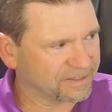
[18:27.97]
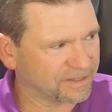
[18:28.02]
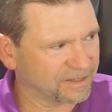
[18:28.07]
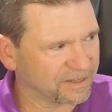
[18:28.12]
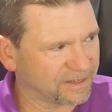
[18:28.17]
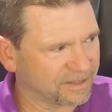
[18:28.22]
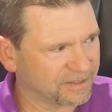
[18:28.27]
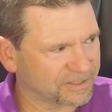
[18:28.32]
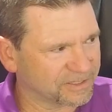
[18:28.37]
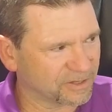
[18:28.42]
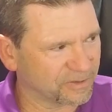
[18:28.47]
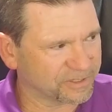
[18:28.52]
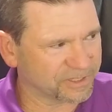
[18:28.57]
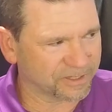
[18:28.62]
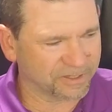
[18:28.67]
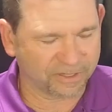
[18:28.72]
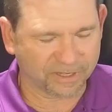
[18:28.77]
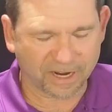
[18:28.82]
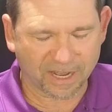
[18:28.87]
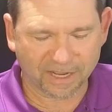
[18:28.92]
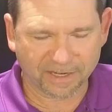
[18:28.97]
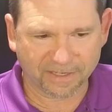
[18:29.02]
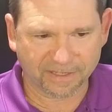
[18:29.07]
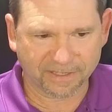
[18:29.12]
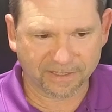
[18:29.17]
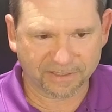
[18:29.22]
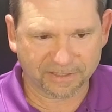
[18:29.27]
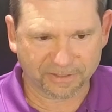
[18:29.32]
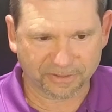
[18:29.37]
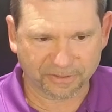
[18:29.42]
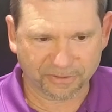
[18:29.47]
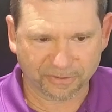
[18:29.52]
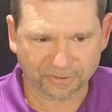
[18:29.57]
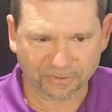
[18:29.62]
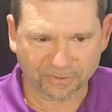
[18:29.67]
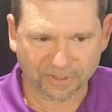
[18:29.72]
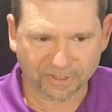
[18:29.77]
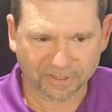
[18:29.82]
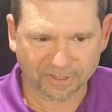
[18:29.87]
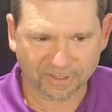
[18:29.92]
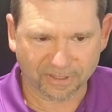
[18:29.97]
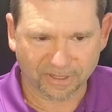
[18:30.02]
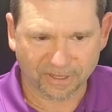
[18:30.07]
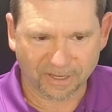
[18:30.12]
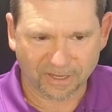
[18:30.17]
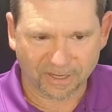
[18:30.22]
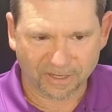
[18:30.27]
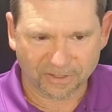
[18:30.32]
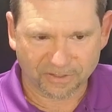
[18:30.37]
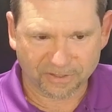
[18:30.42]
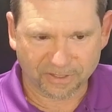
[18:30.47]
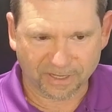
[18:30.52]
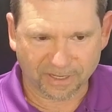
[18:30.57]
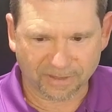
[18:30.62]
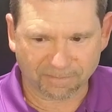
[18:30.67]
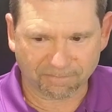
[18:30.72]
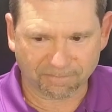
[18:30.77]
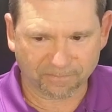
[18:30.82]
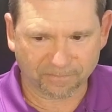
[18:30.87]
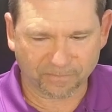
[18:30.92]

so it's a good idea to try to